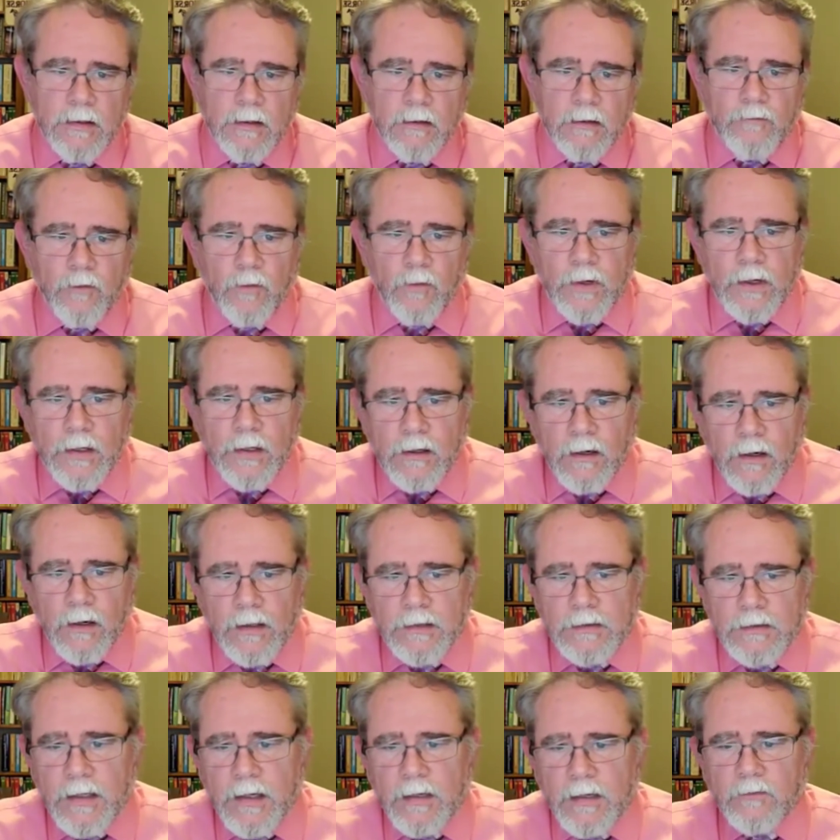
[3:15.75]
avoiding
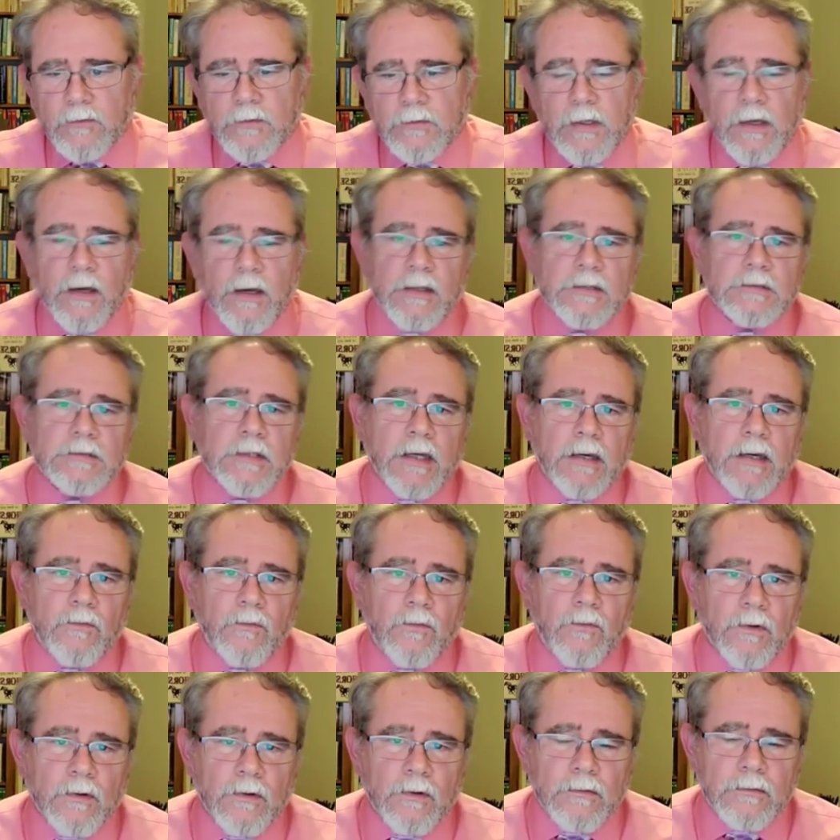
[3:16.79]
contact with the outside
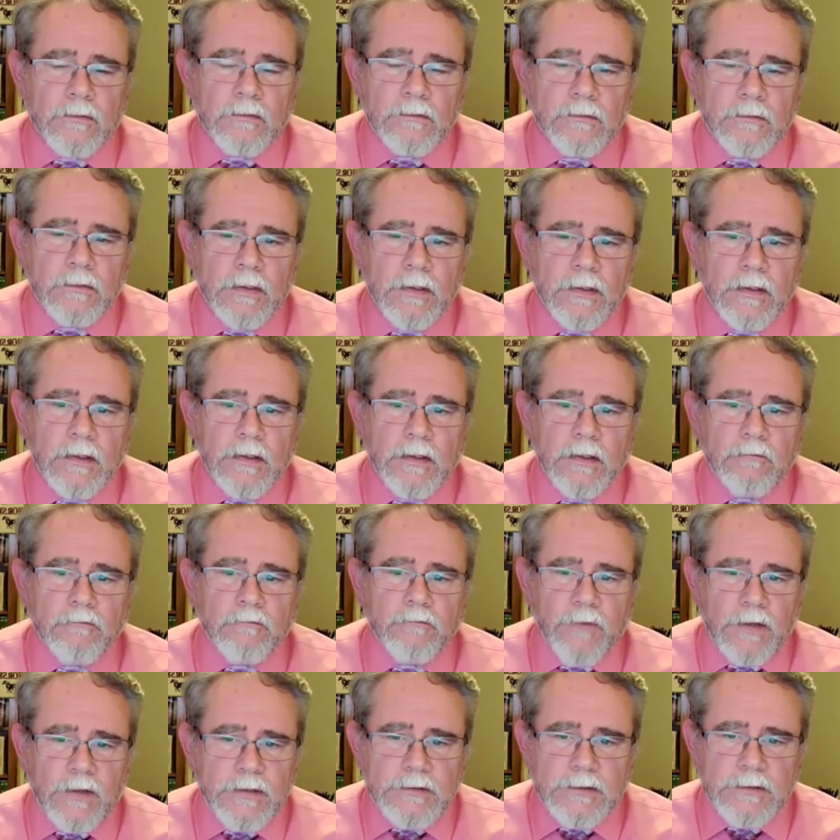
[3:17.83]
world,
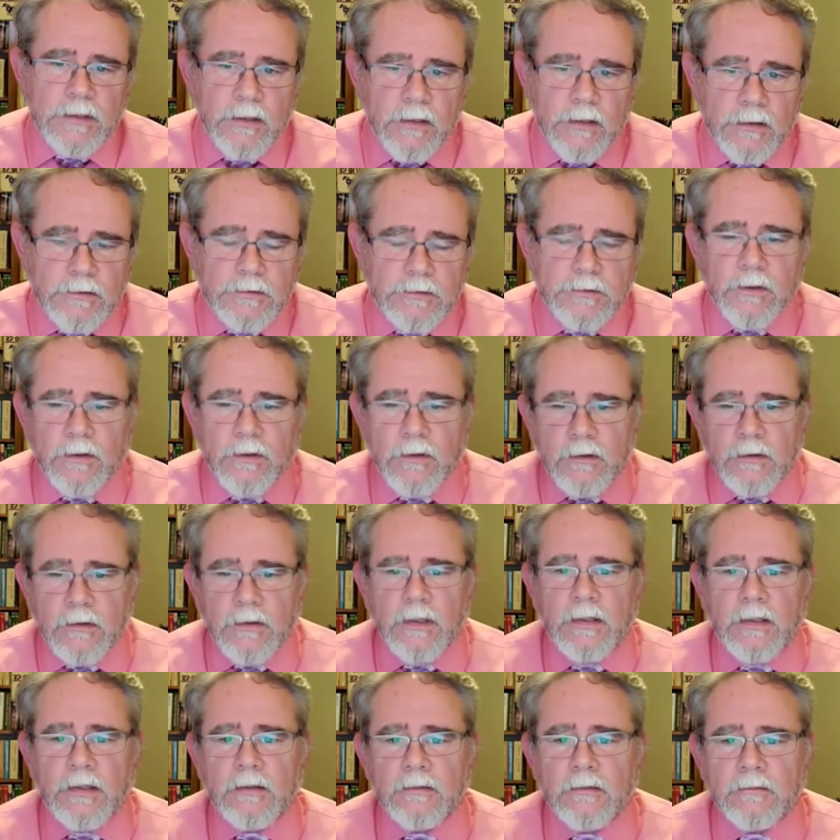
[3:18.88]
facing
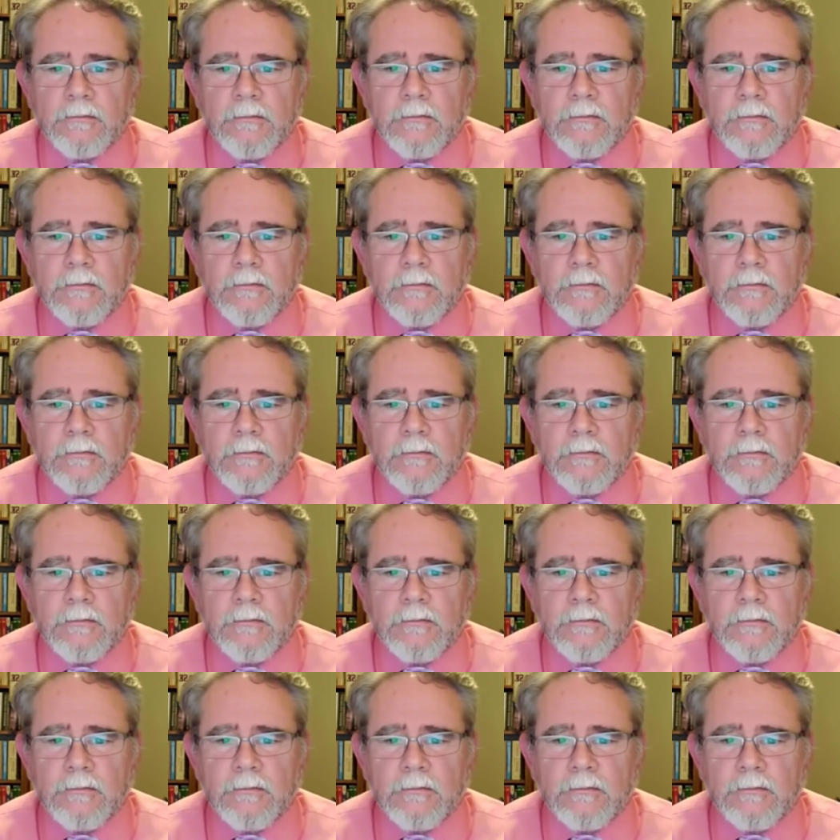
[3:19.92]
uncertainty.